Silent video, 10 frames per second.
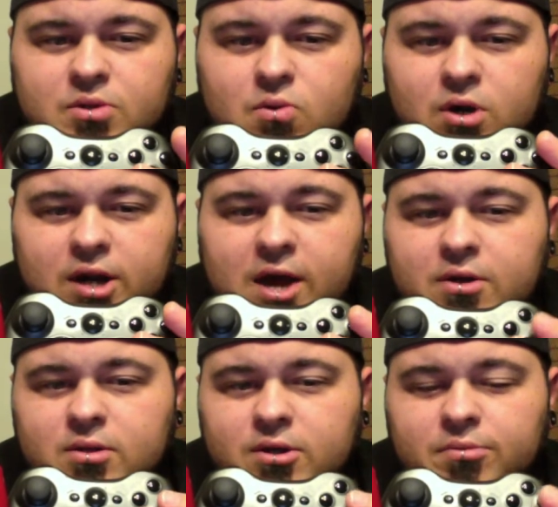ones are worn
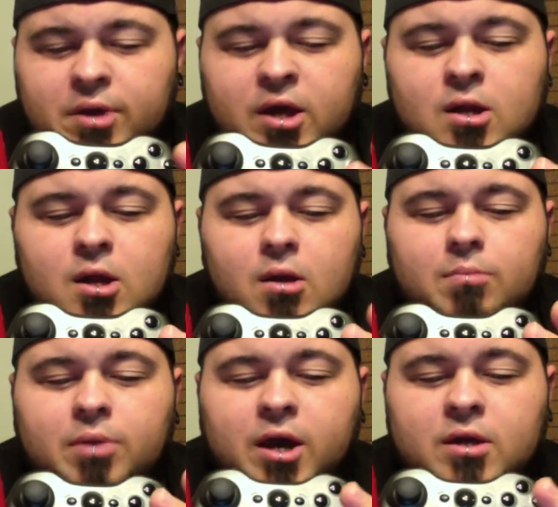down a little bit,
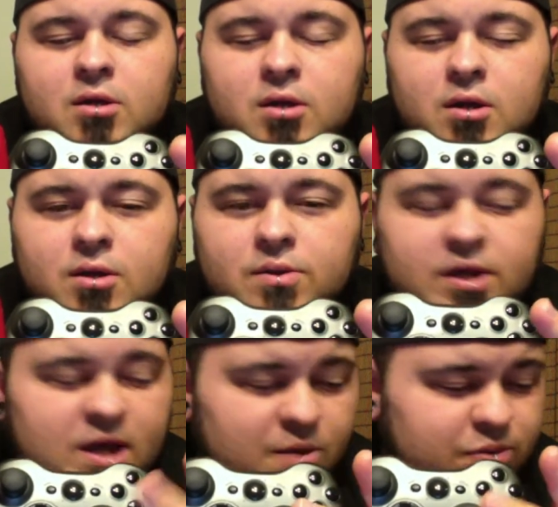but
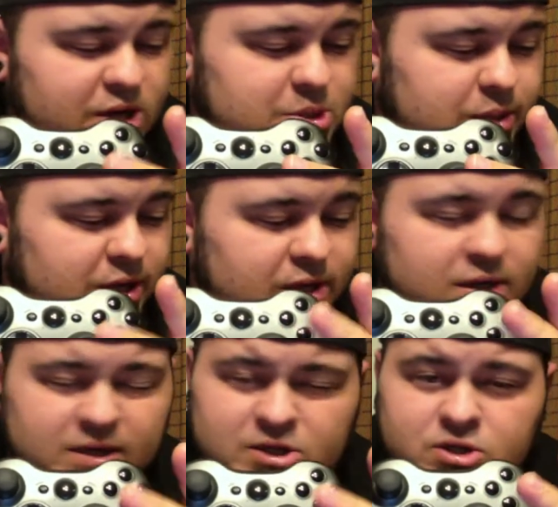the FPS
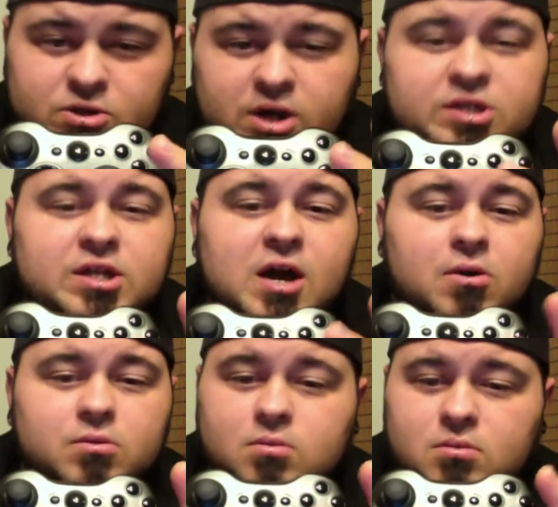Freak is stretched
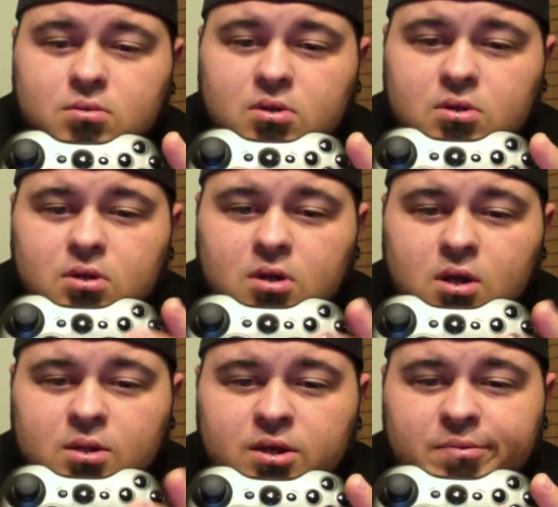out
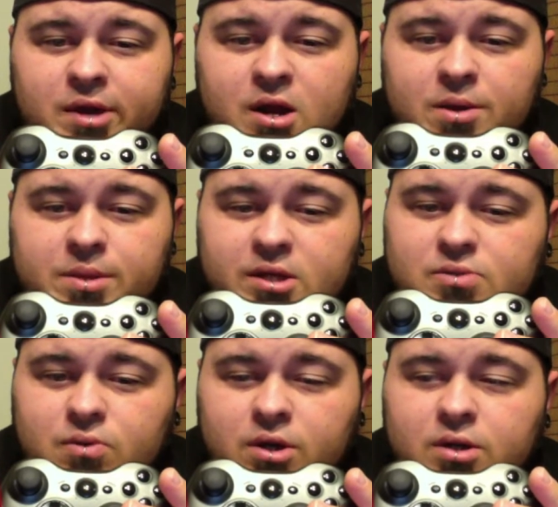a little bit on
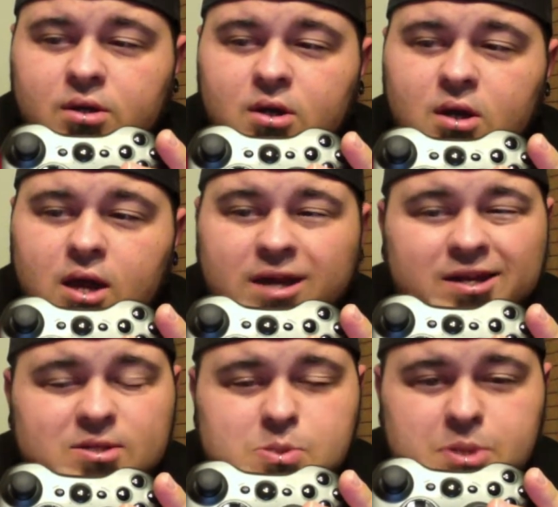this one
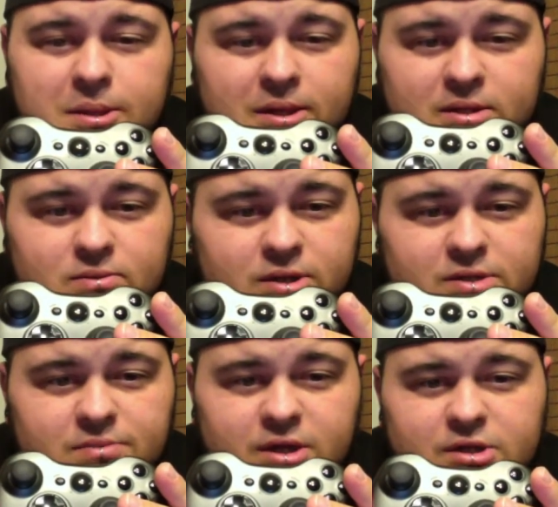and doesn't fit this
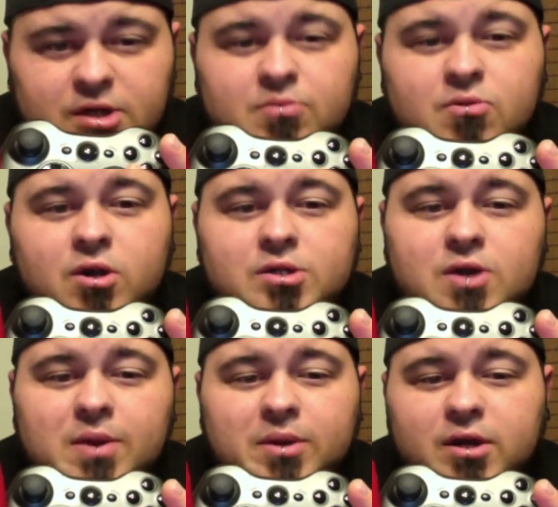one as much anymore.
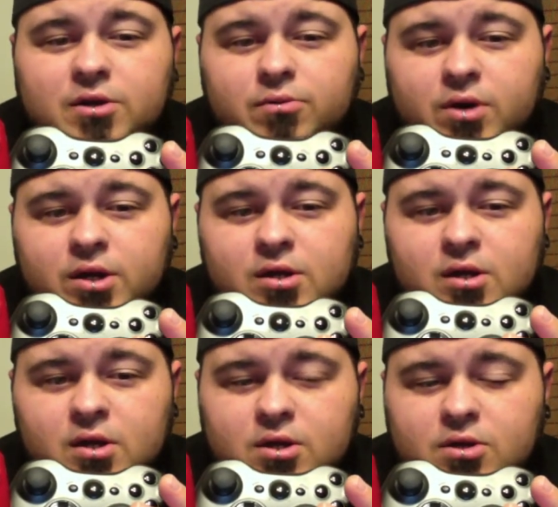So I have to get a
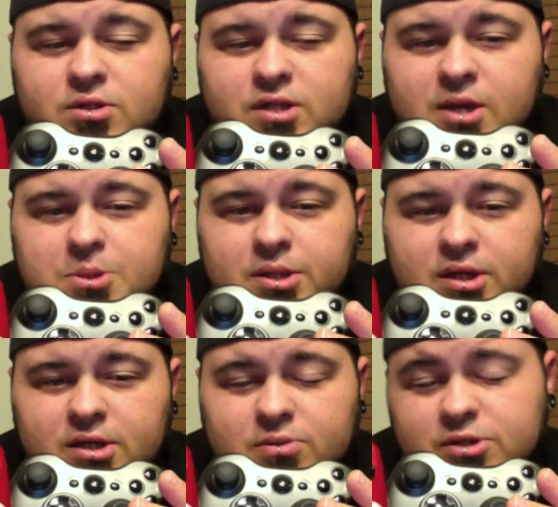new set
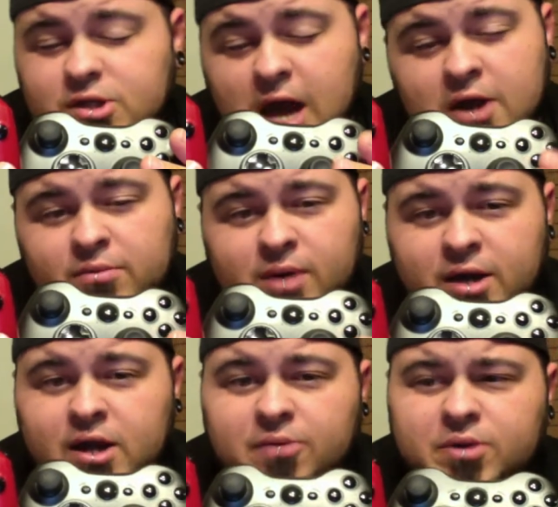for these, which I don't
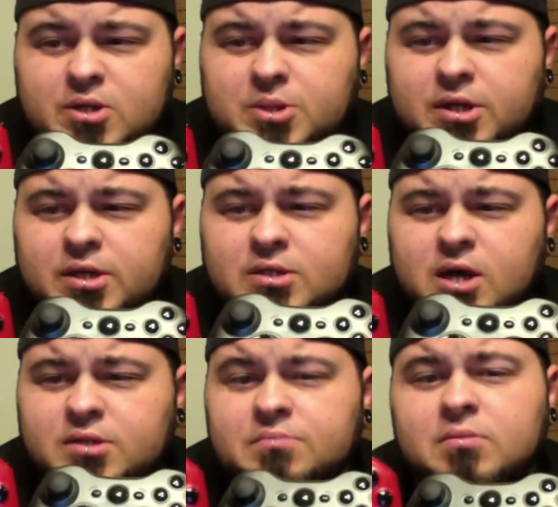mind. FPS Freak
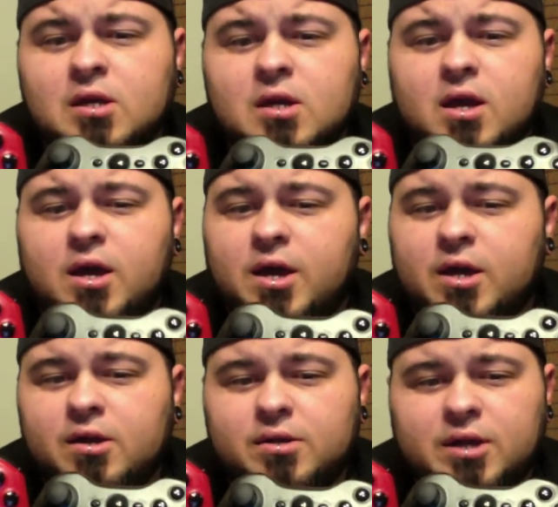is awesome,
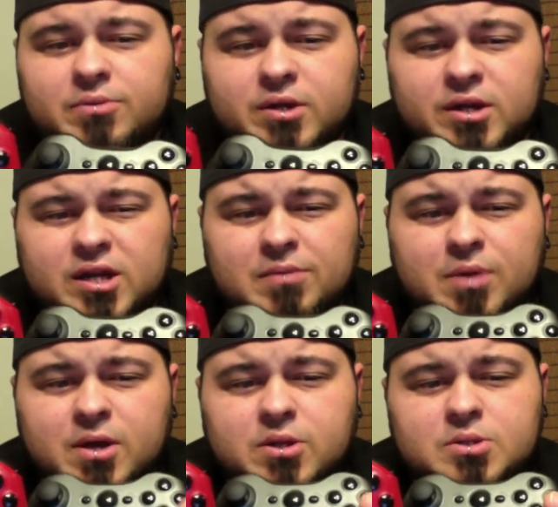and I'm definitely going to
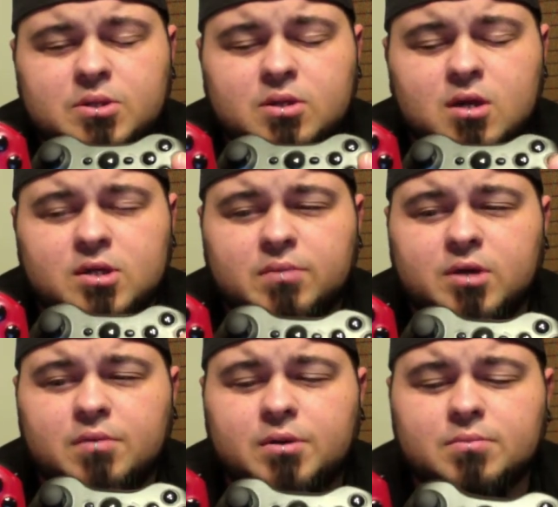keep buying those for a long
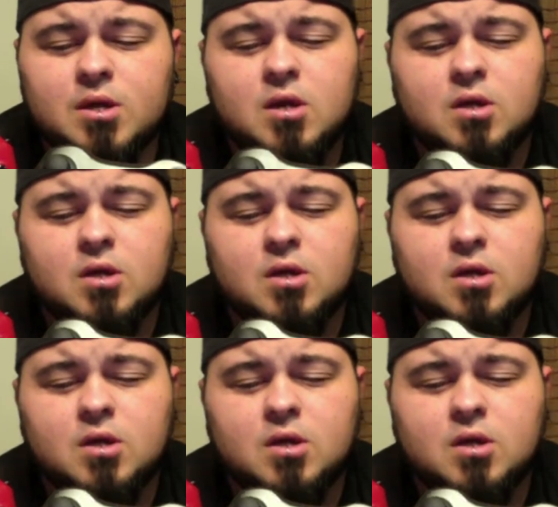time coming.